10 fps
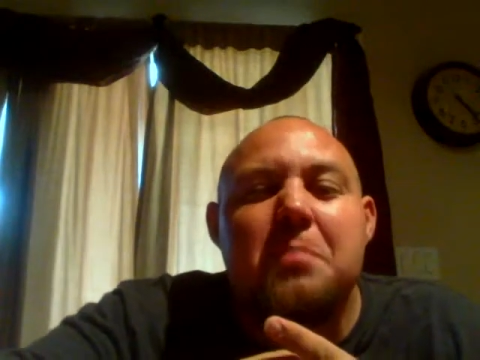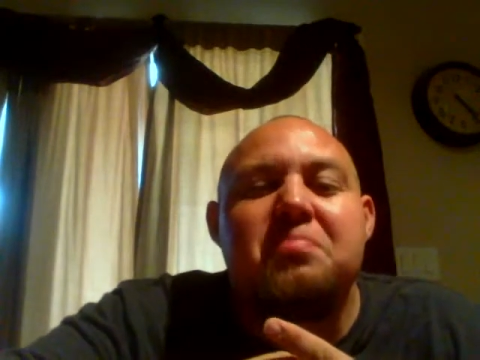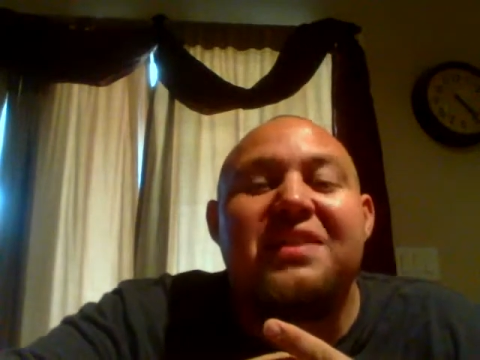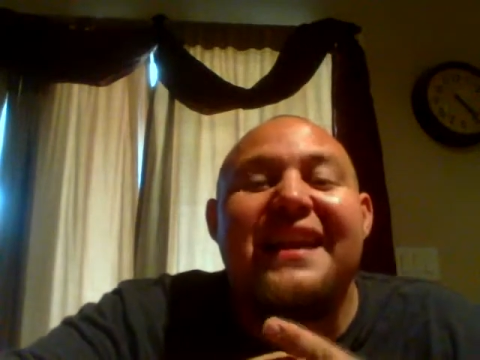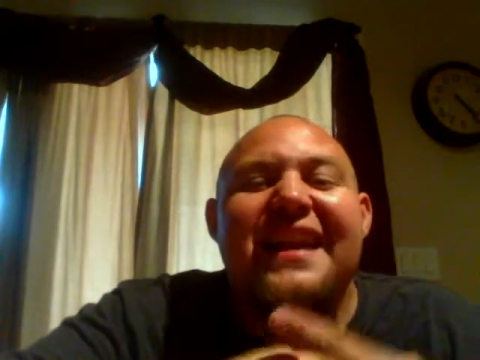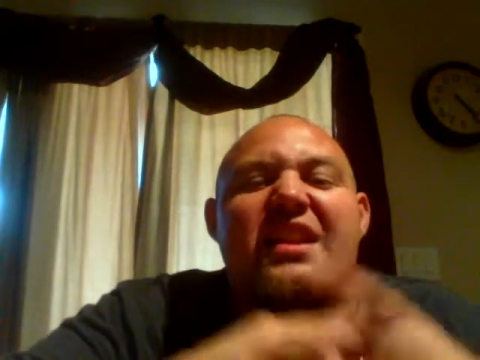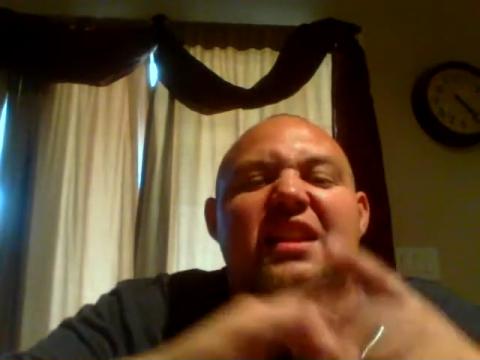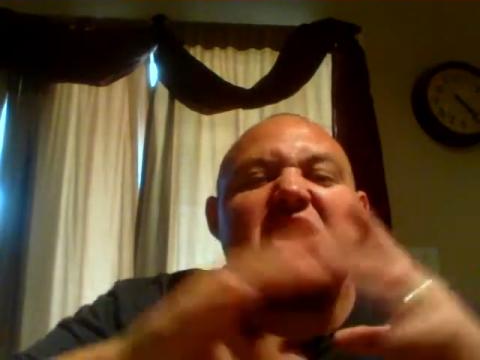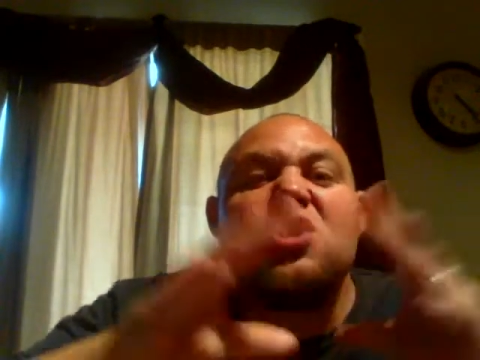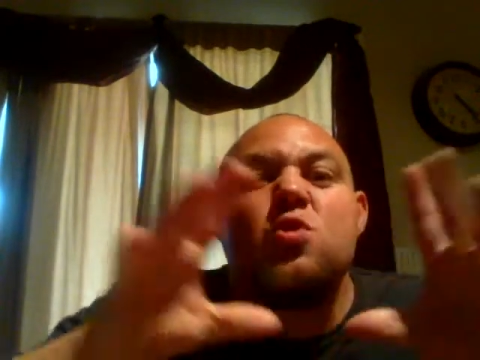
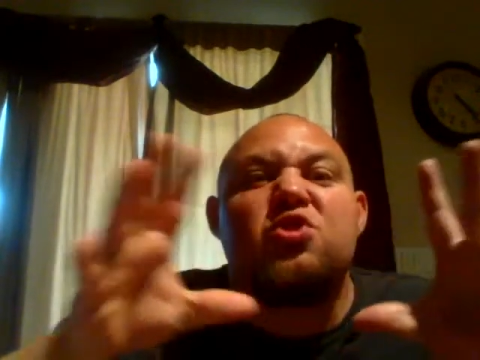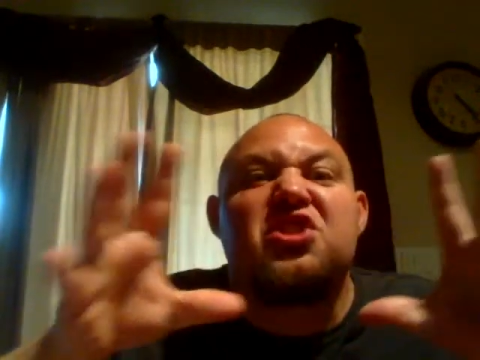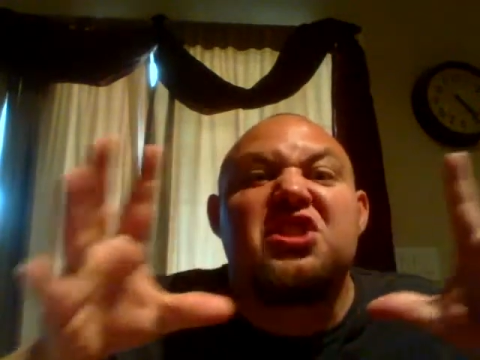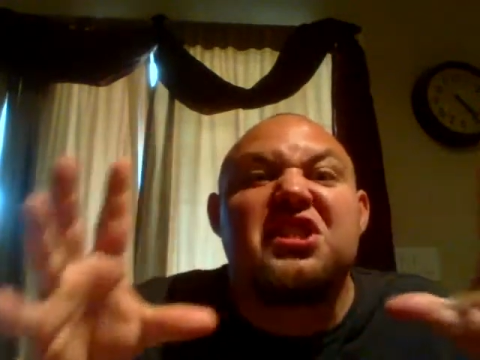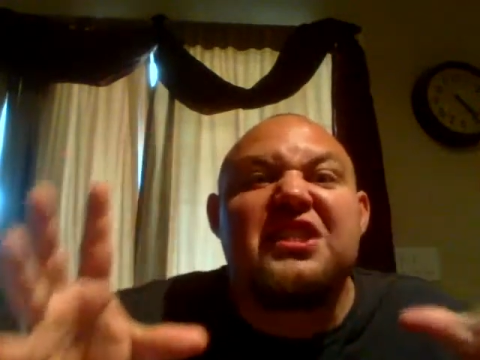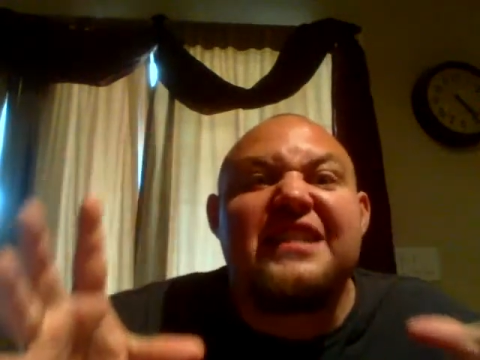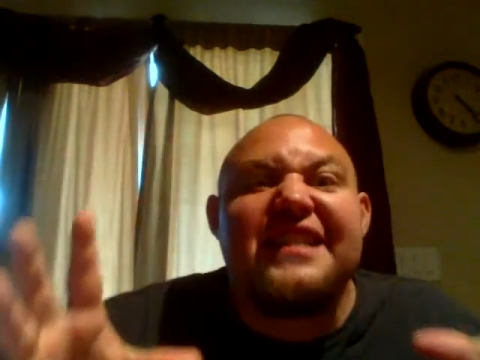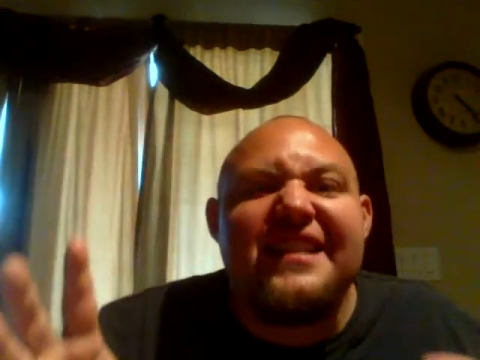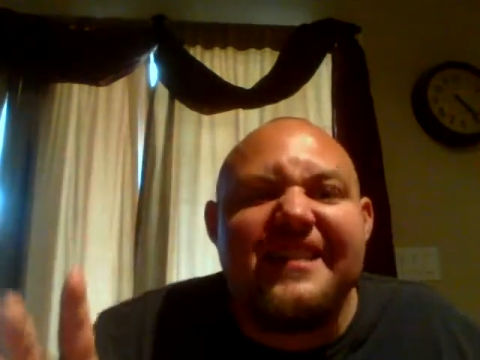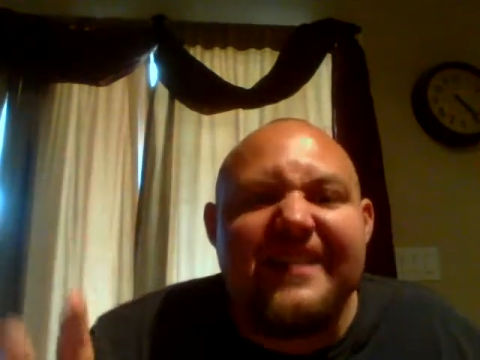completely new
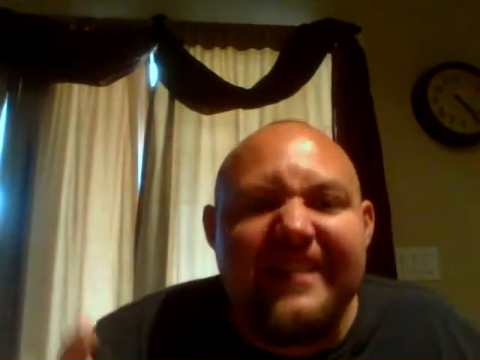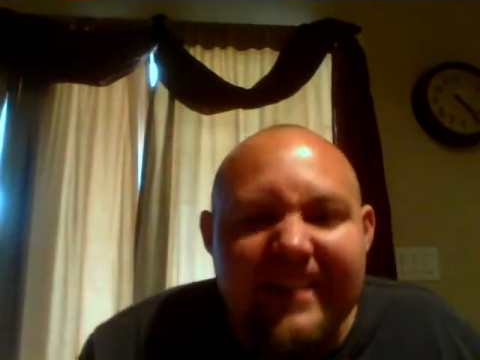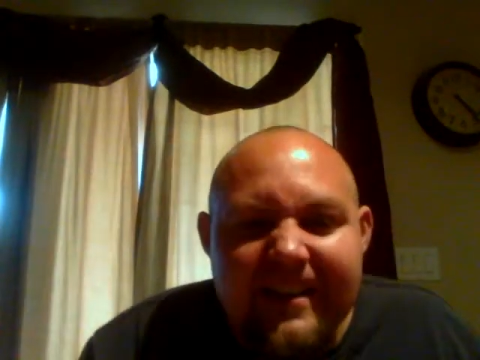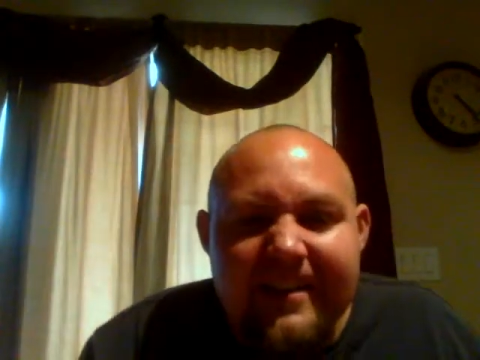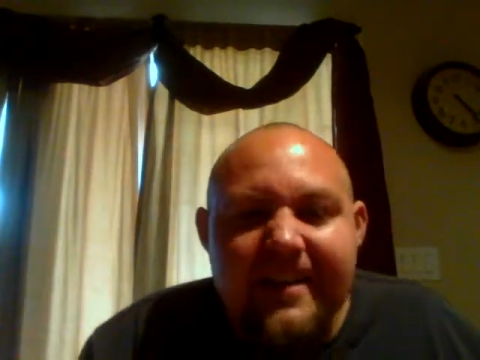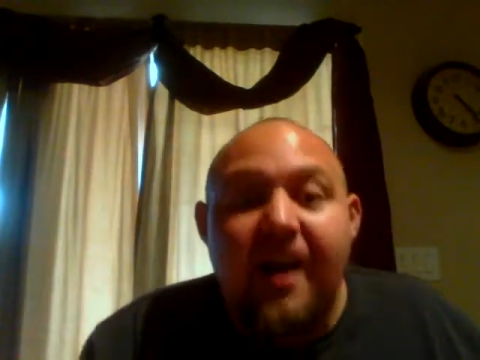steel,